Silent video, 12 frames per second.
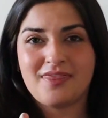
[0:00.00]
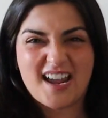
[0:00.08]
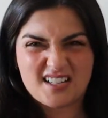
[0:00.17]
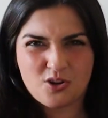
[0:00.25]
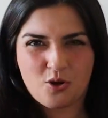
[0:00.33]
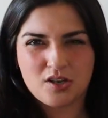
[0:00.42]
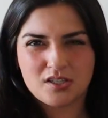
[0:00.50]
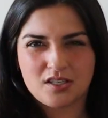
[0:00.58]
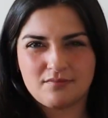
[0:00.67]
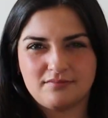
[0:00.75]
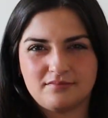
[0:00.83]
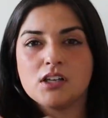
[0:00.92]
That's
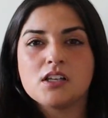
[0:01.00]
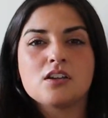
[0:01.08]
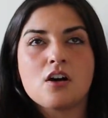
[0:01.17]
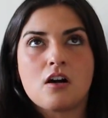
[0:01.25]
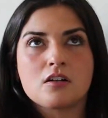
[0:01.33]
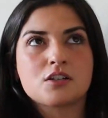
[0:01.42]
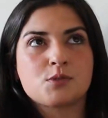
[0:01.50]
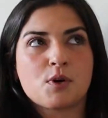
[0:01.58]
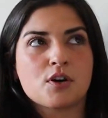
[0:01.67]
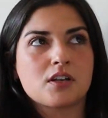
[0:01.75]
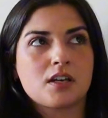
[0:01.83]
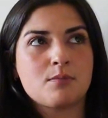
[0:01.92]
awesome. Really, the hardest
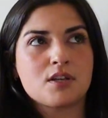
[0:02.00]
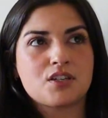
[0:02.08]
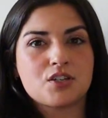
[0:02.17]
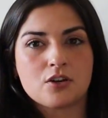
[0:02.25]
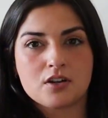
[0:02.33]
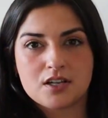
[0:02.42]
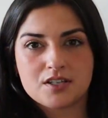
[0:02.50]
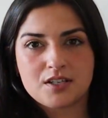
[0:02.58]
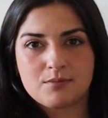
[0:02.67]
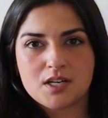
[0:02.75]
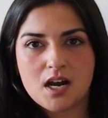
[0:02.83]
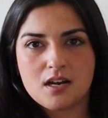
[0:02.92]
part can be starting
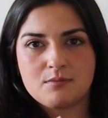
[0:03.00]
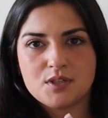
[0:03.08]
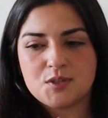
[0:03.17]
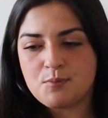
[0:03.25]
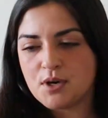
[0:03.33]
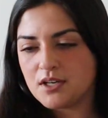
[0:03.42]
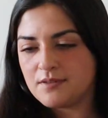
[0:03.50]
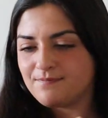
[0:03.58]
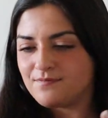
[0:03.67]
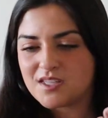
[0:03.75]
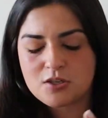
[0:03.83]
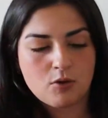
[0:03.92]
sometimes, but
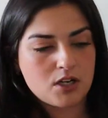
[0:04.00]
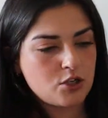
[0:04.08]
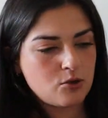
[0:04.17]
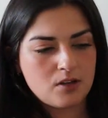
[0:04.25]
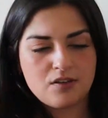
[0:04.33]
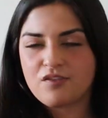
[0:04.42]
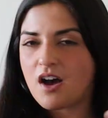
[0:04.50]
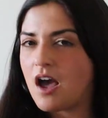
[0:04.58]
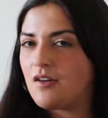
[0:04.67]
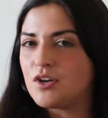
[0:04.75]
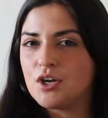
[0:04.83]
2025,